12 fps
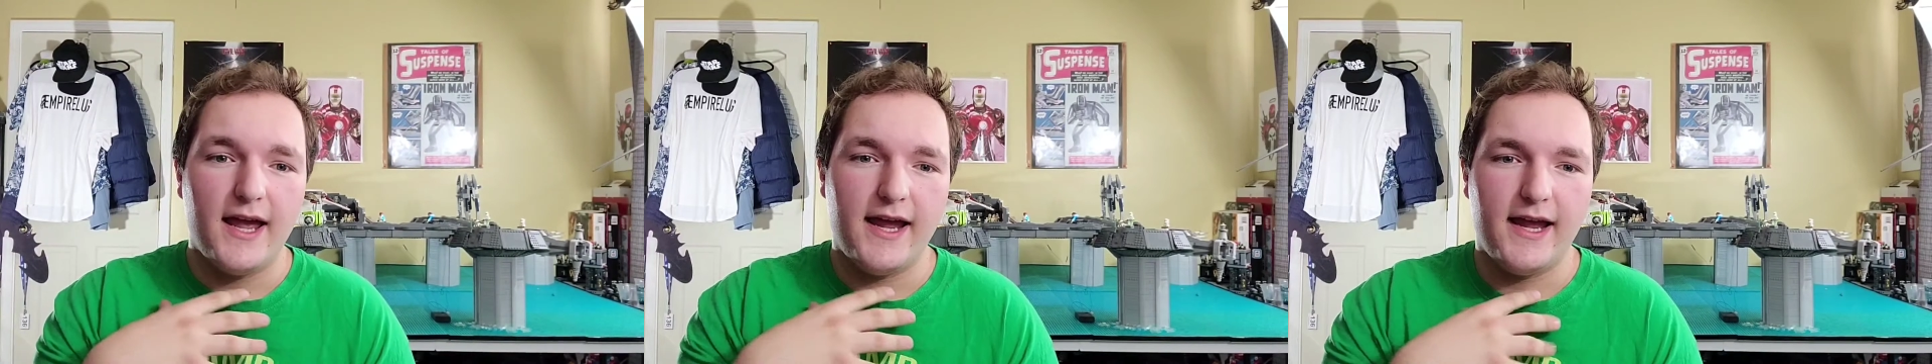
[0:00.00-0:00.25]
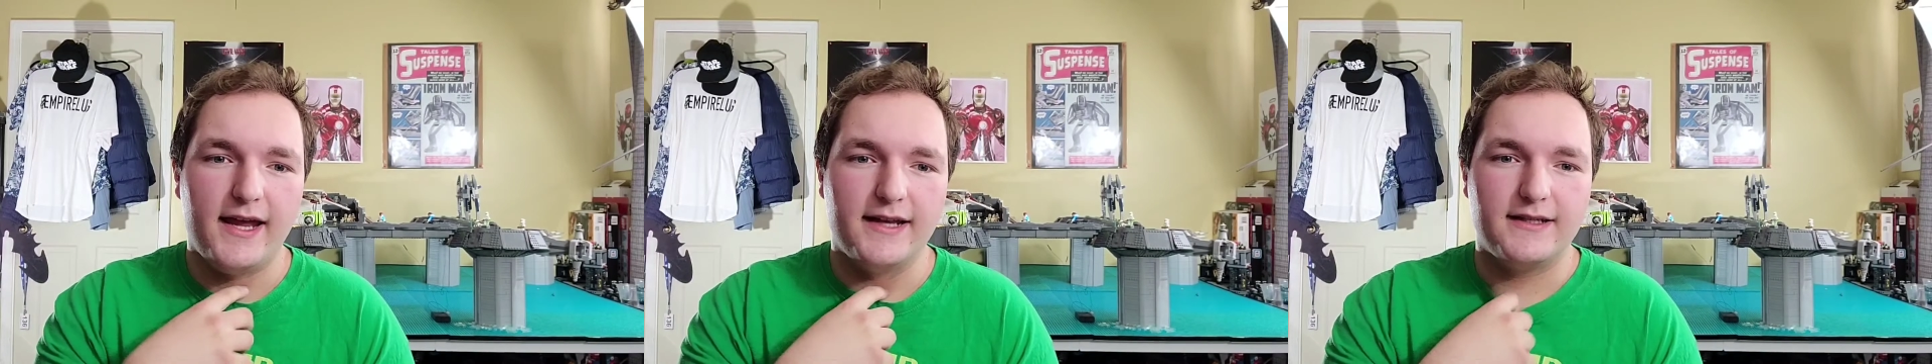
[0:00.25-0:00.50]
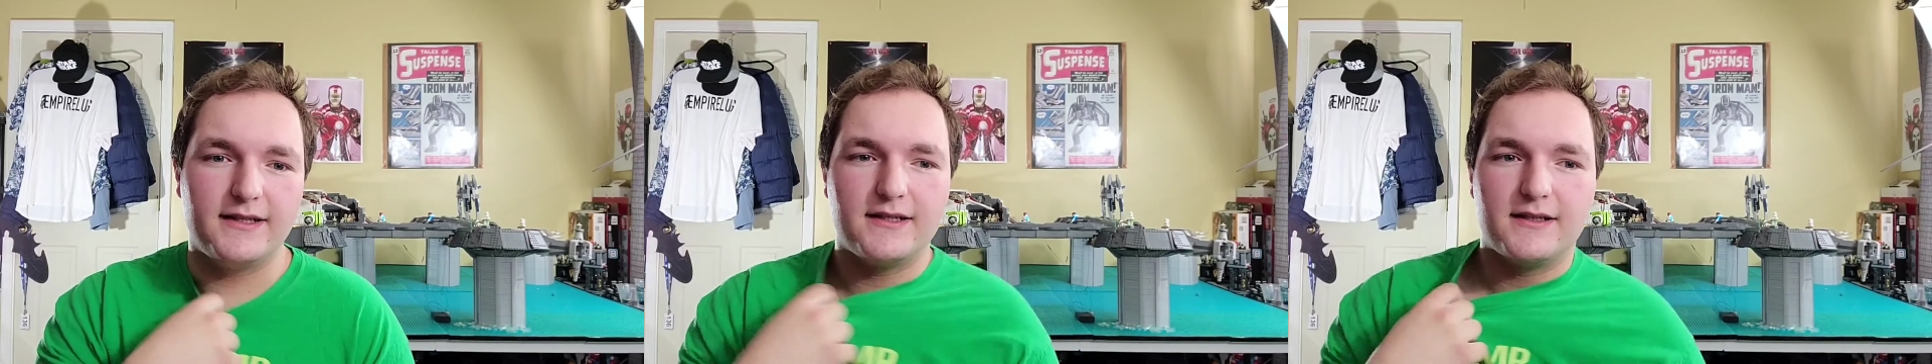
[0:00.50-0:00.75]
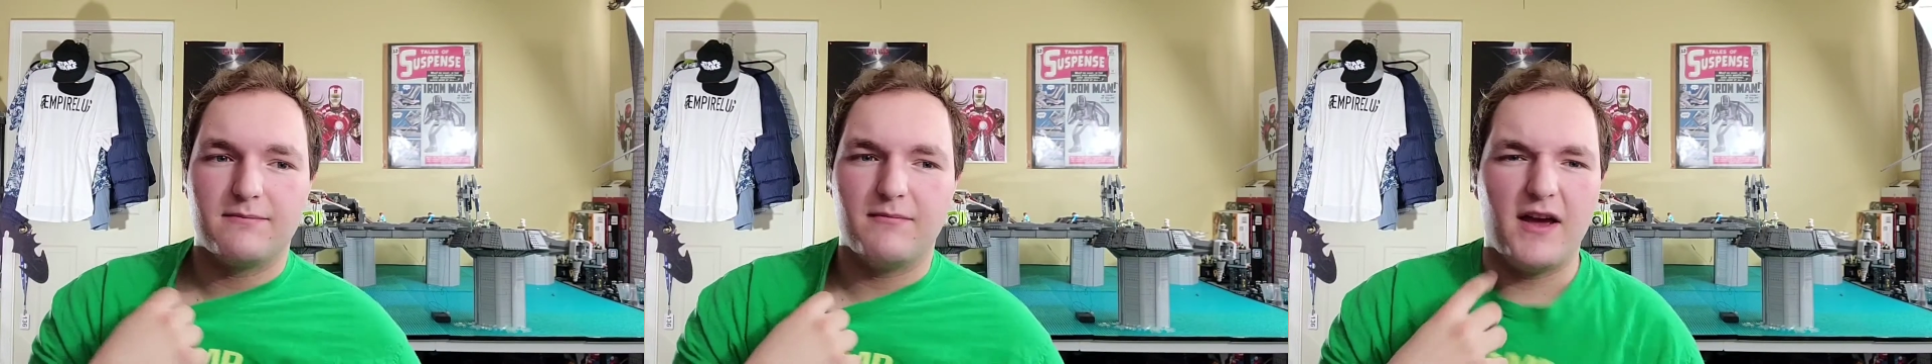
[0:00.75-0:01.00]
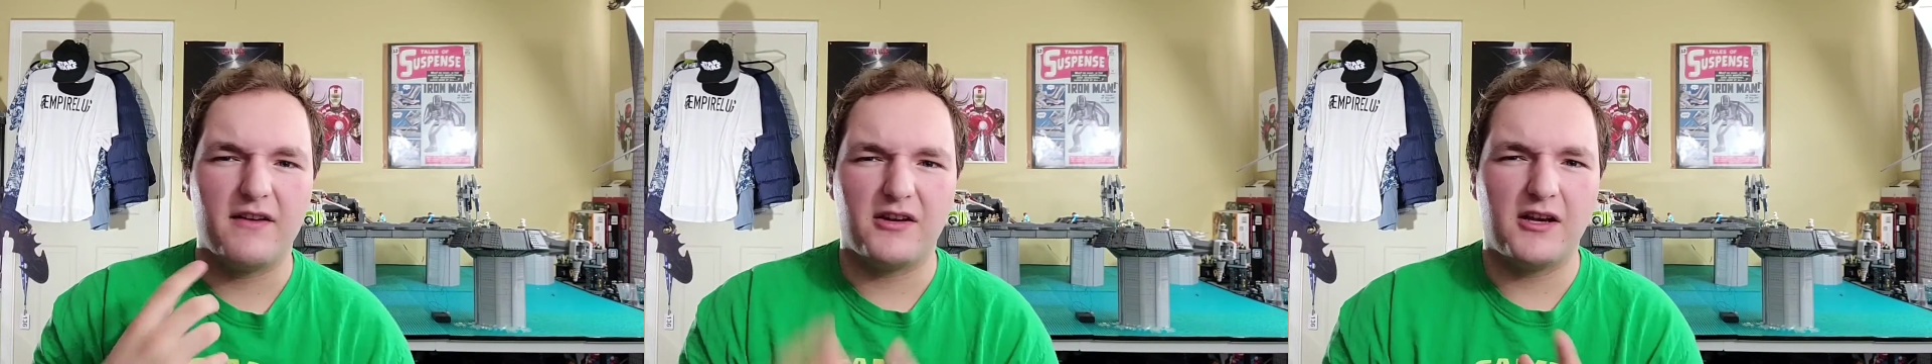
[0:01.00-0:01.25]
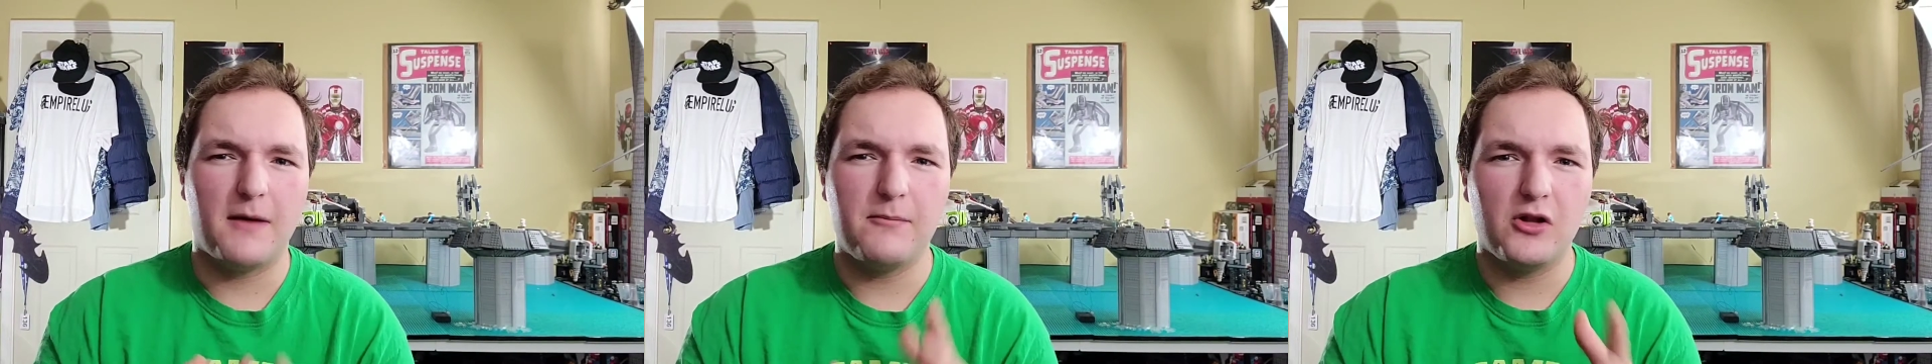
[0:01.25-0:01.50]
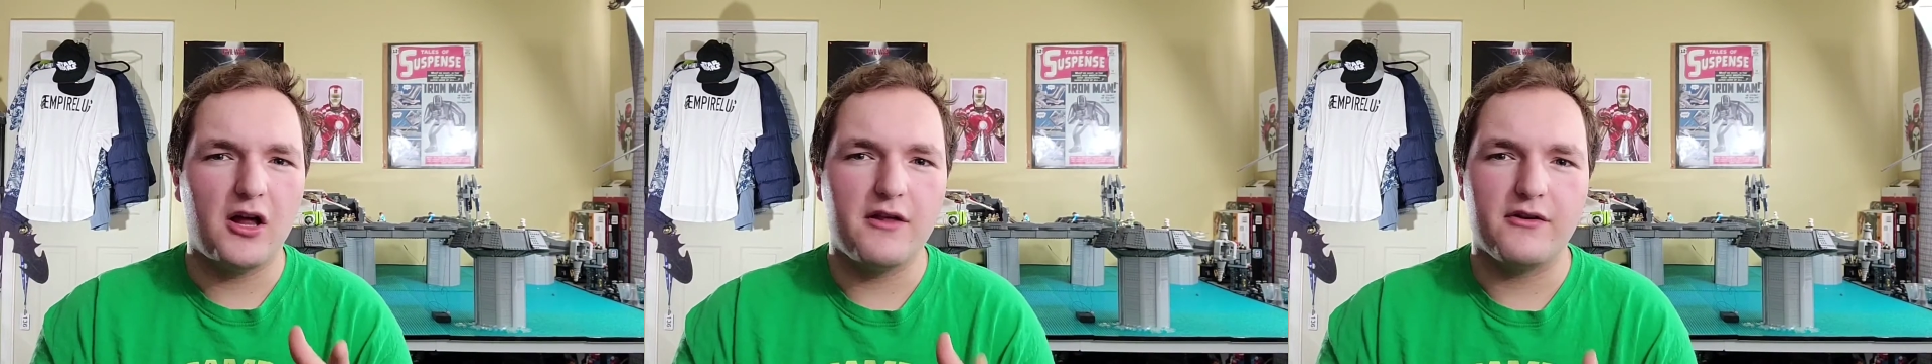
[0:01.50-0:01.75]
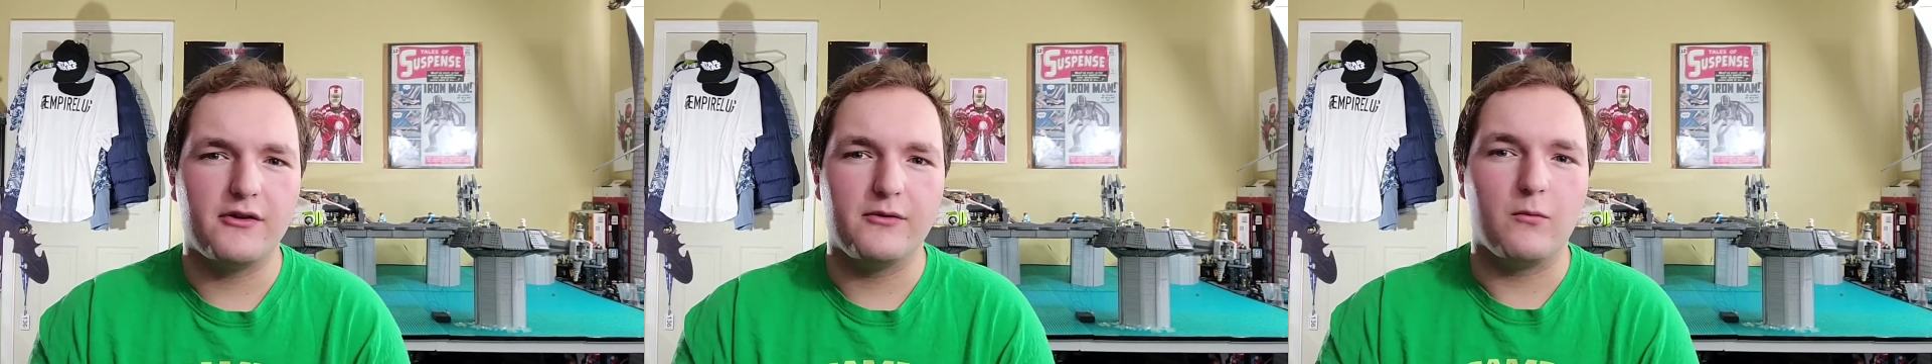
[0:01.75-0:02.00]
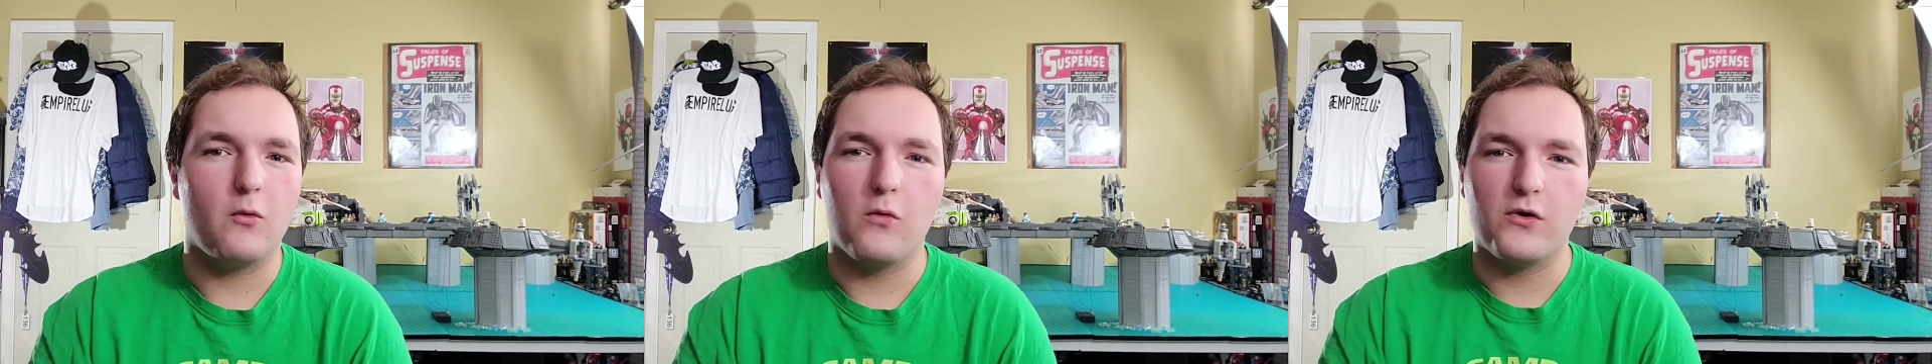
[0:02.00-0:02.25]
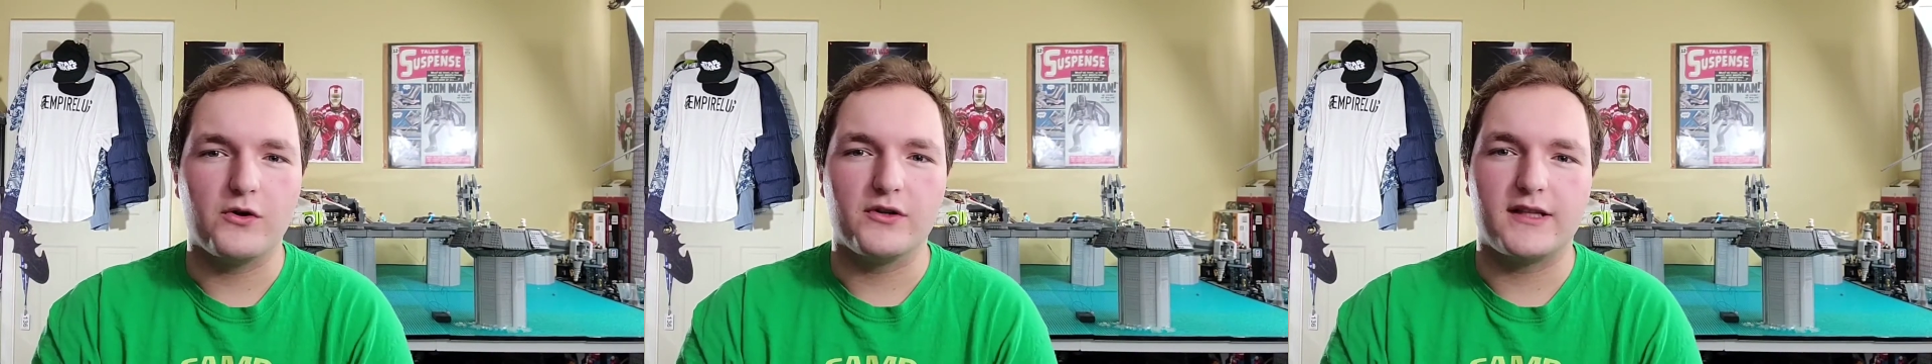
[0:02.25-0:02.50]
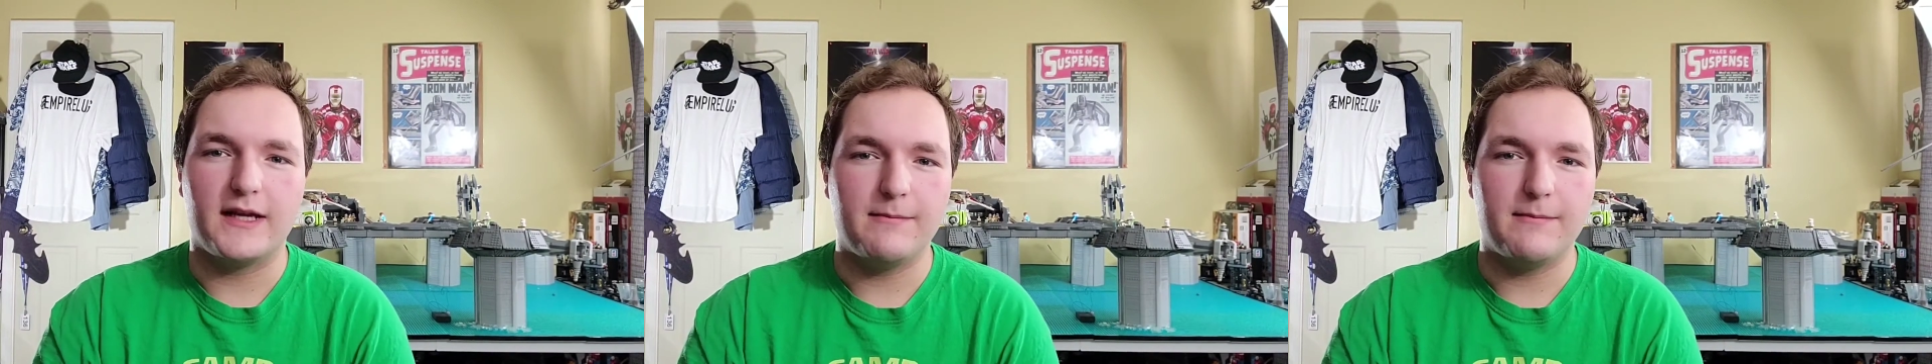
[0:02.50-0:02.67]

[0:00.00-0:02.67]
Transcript: and a couple other orders,